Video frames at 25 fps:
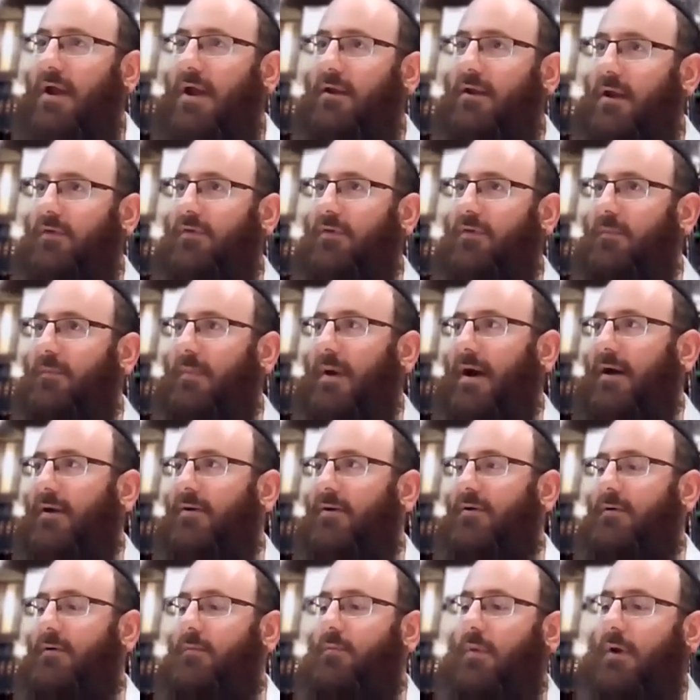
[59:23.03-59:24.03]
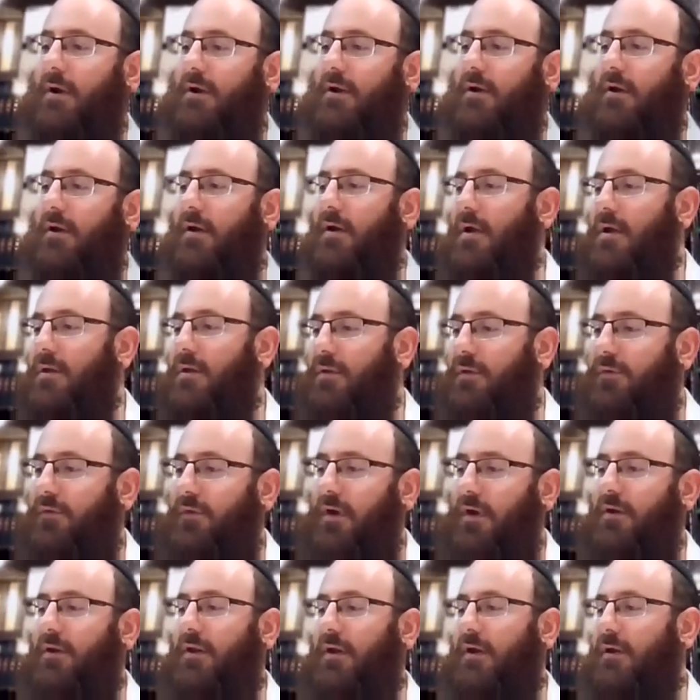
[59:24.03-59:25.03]
It doesn't matter. Like the
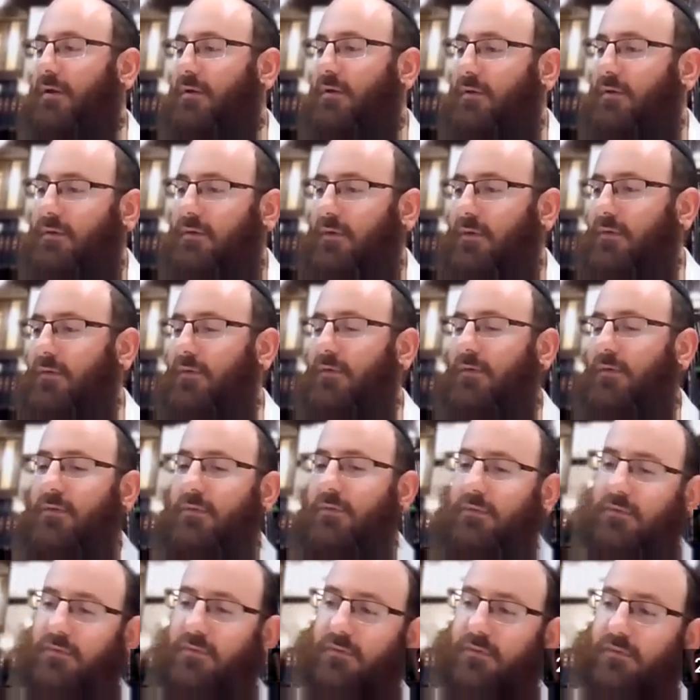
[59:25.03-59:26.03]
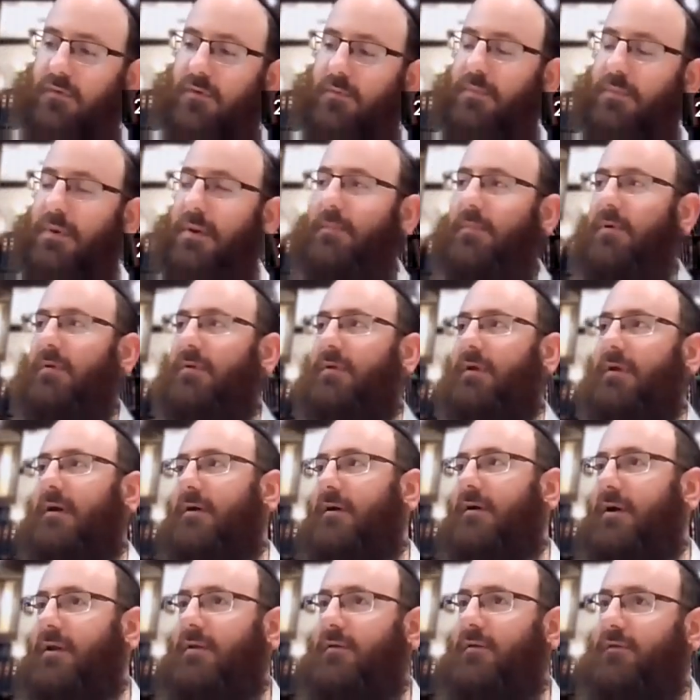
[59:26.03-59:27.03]
Sada, it doesn't the, the people
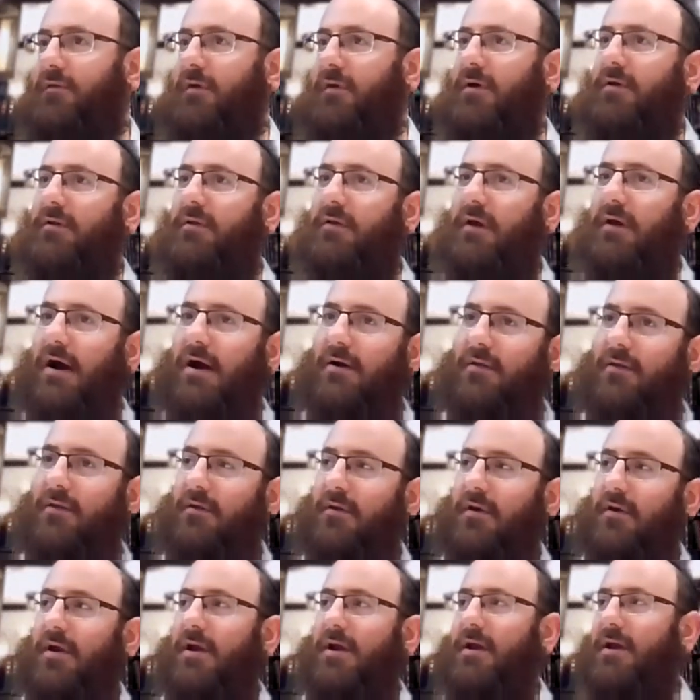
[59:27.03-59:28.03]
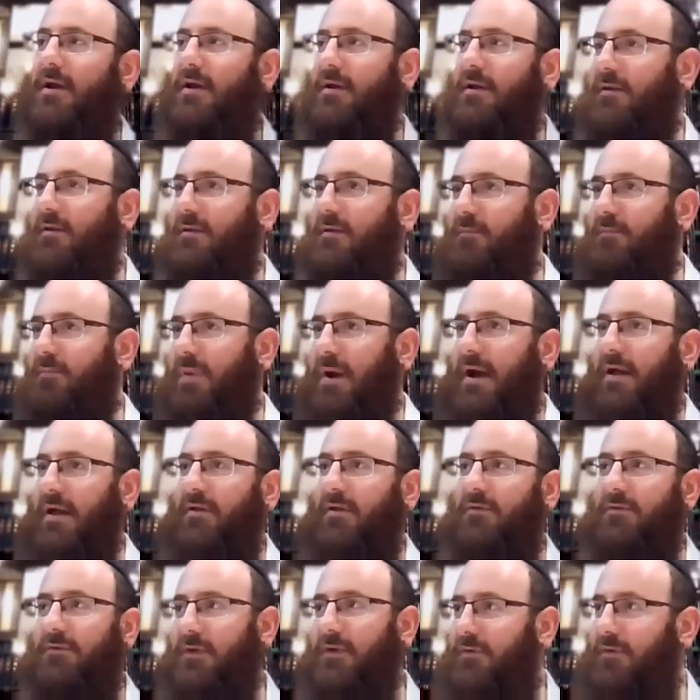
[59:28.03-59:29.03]
that are in the field, out of in the
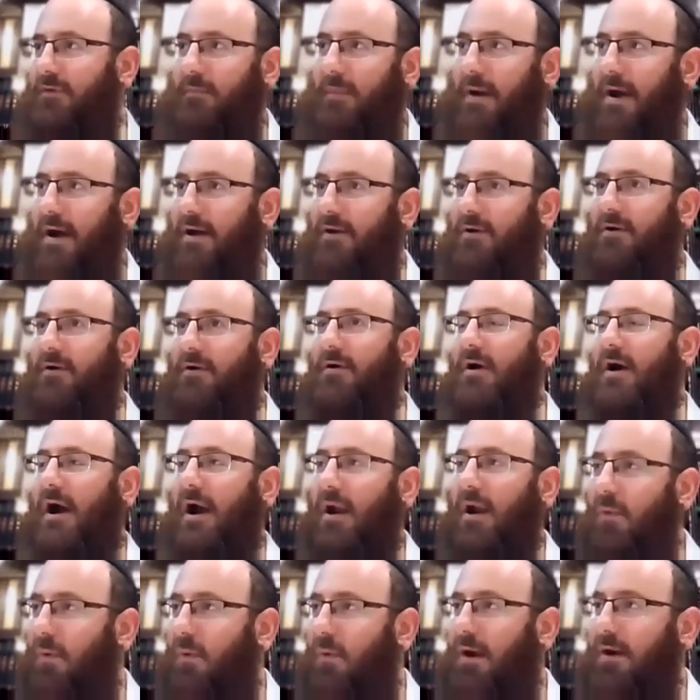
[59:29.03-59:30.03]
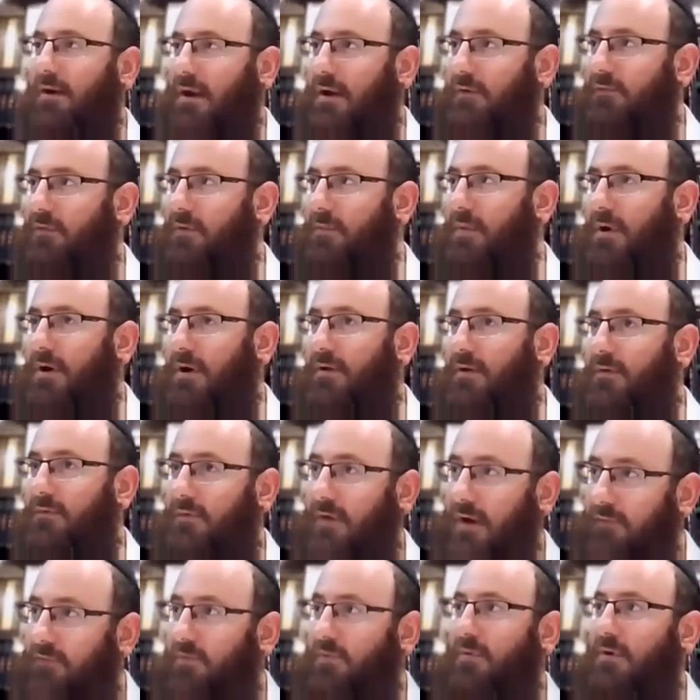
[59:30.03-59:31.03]
palace doesn't matter. I want everybody.
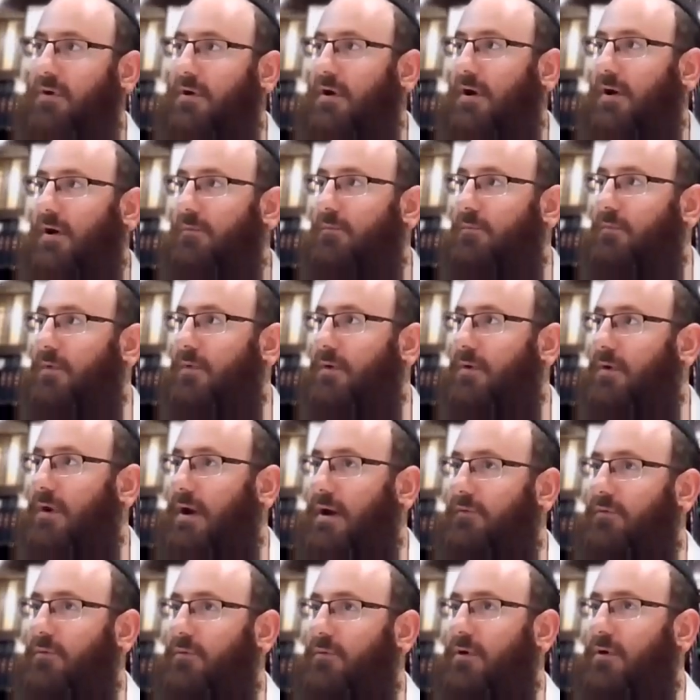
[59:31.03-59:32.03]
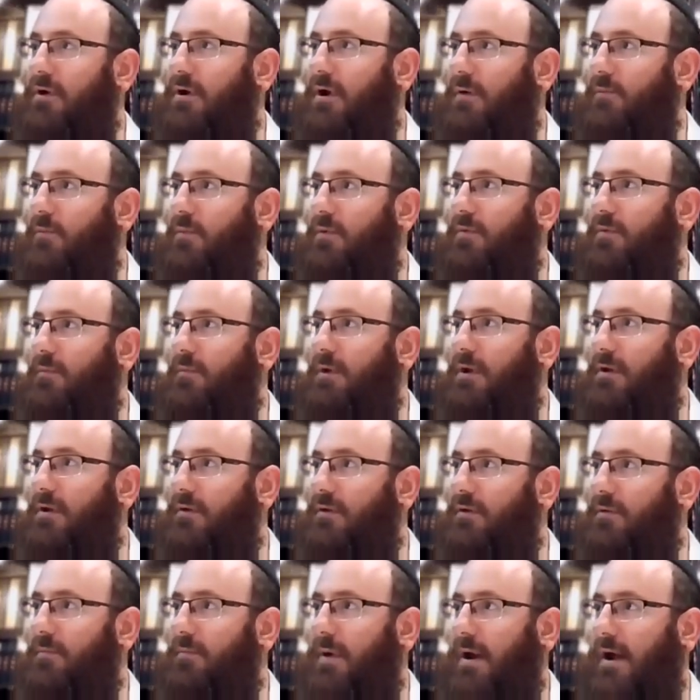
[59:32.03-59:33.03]
So everyone come, everyone come with me
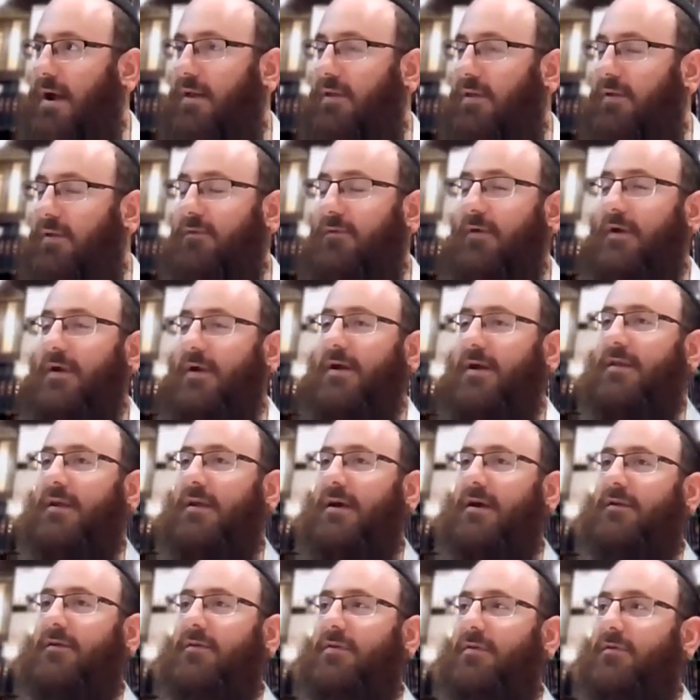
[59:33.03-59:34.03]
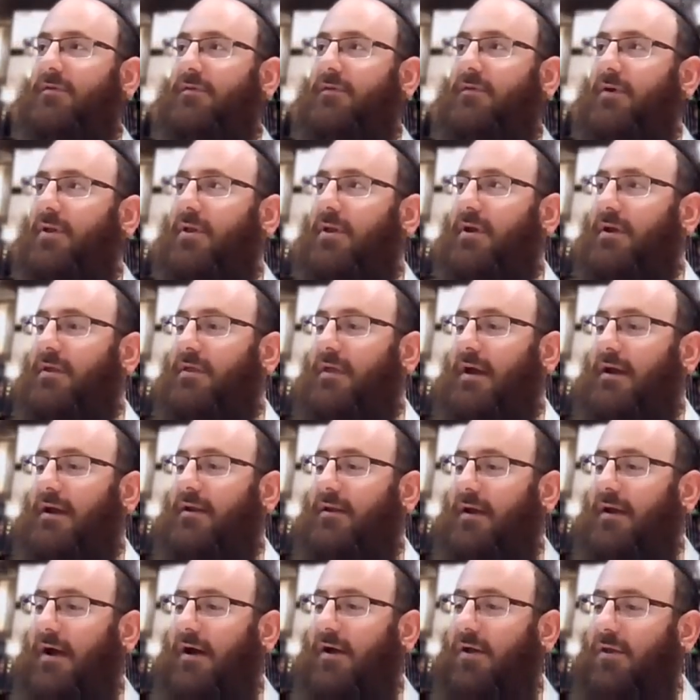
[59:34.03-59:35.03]
into the palace. That's the feeling
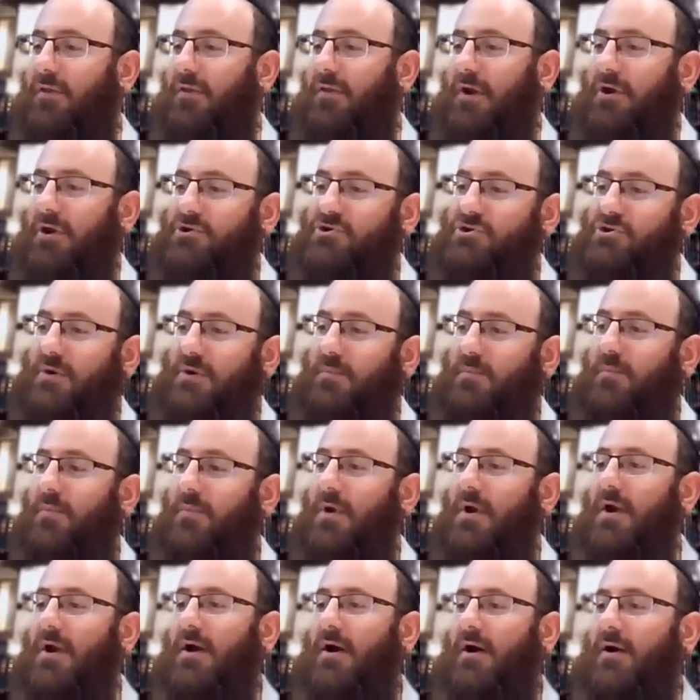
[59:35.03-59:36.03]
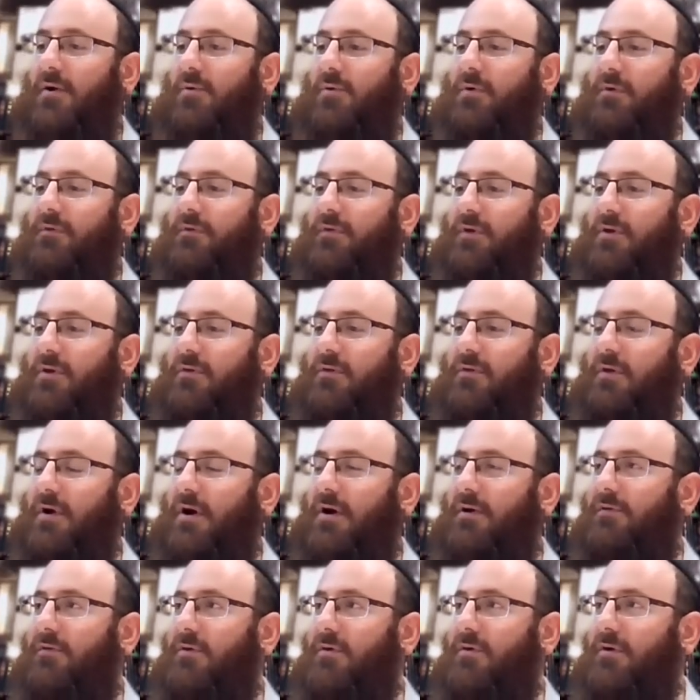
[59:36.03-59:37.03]
that El that Hashem uh, reveals
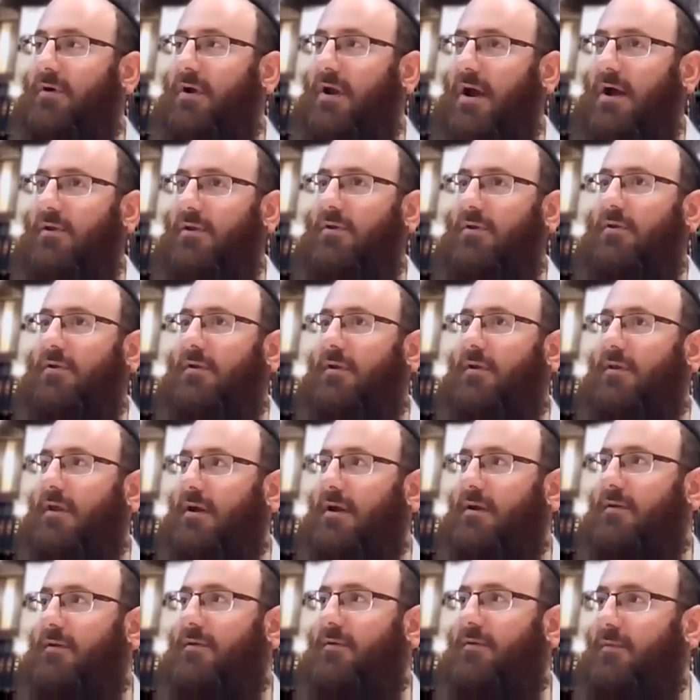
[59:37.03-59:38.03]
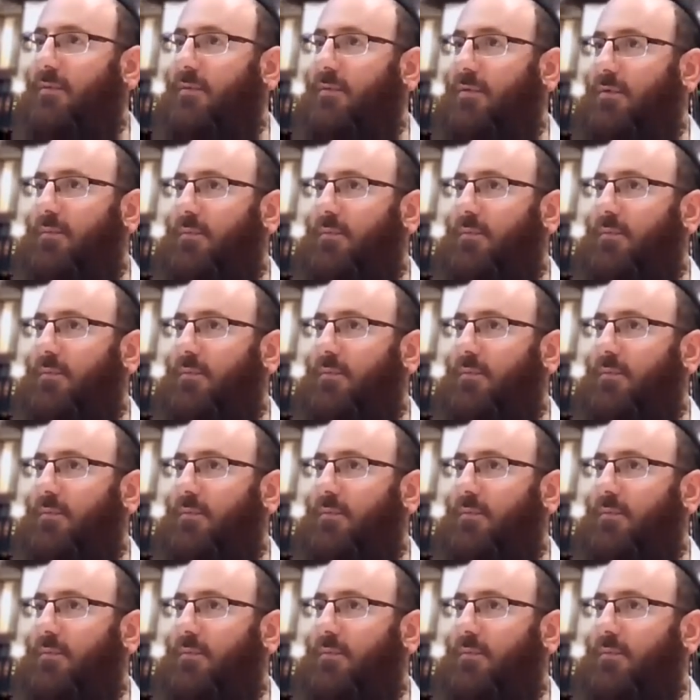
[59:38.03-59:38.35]
to us during Elul, and that